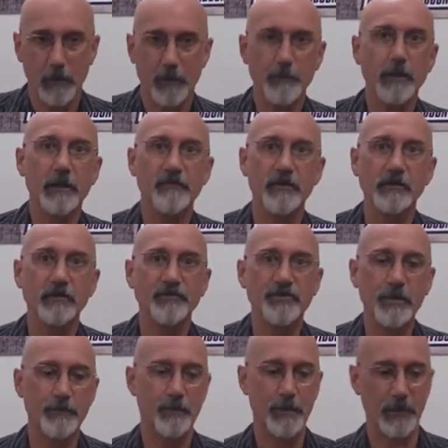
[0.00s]
I'm going to give you a little
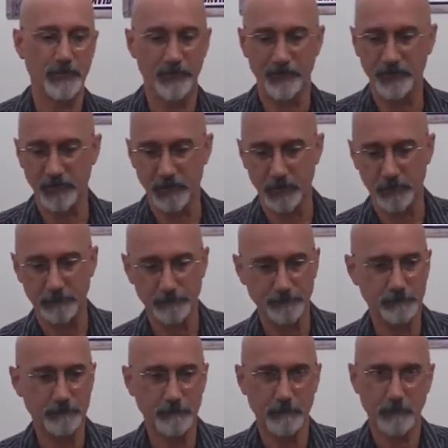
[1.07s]
tip about this thing.
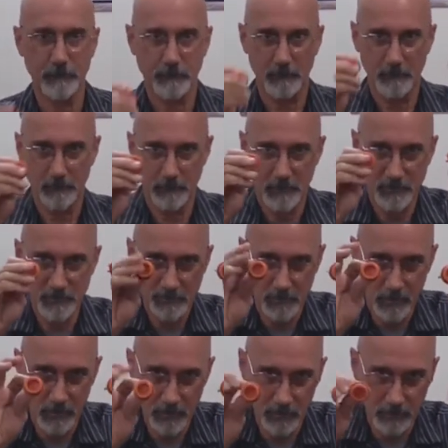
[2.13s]
These
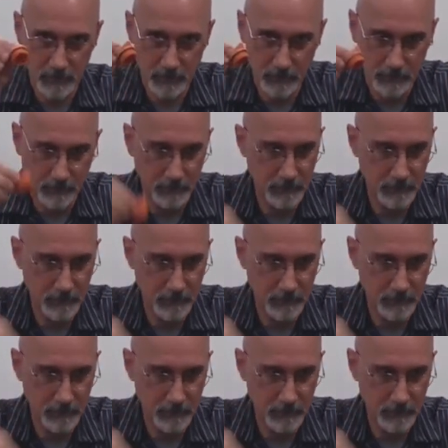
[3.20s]
right here.